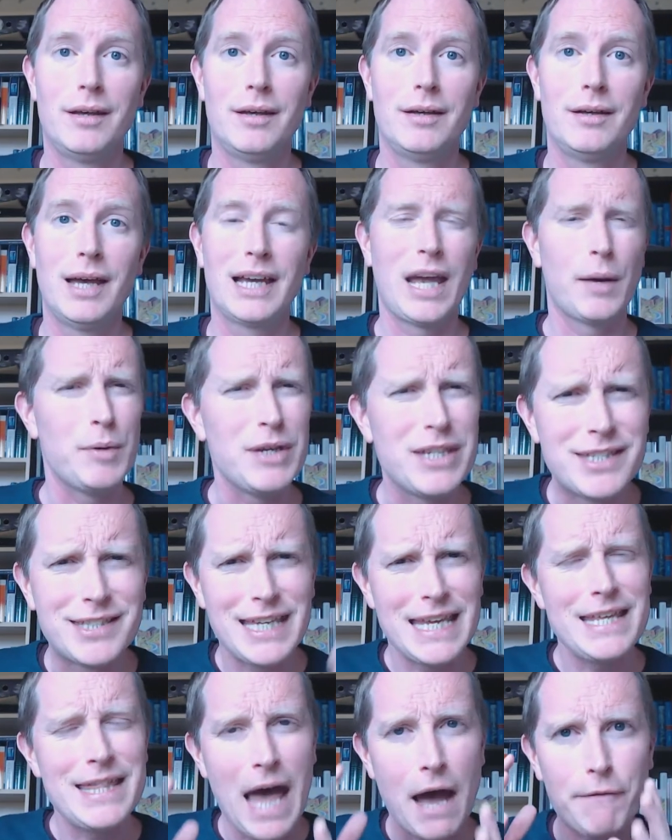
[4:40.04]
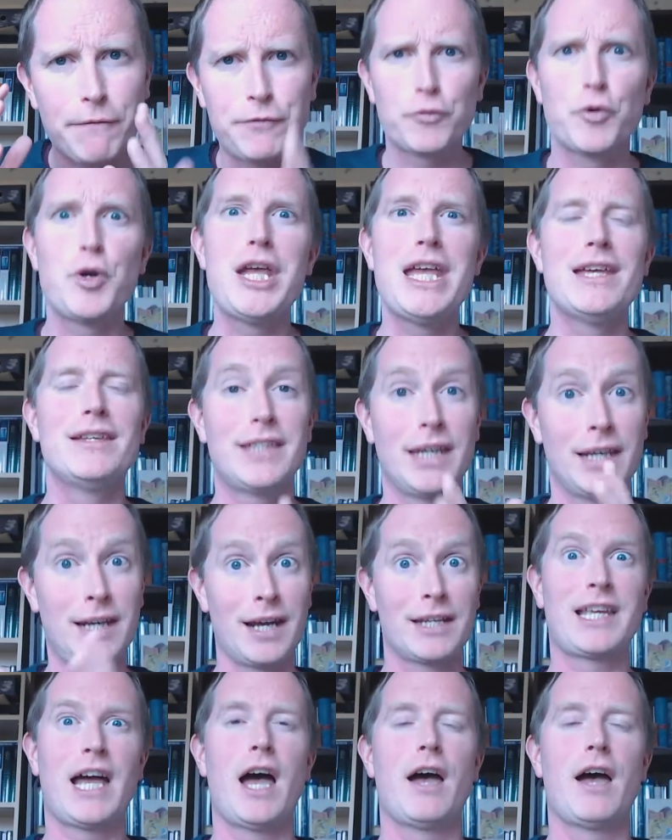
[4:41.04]
Again, we see that phrase in
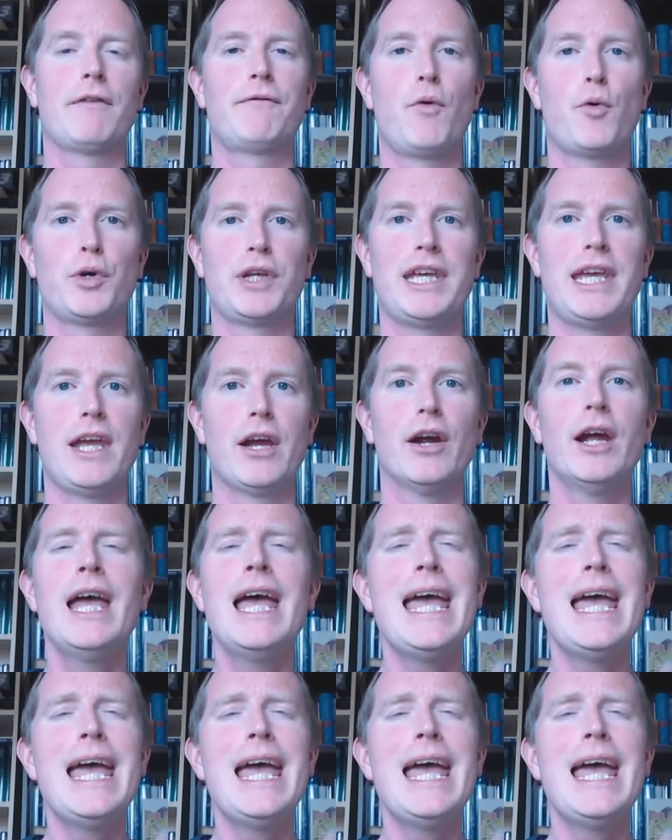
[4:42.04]
Isaiah 40 here.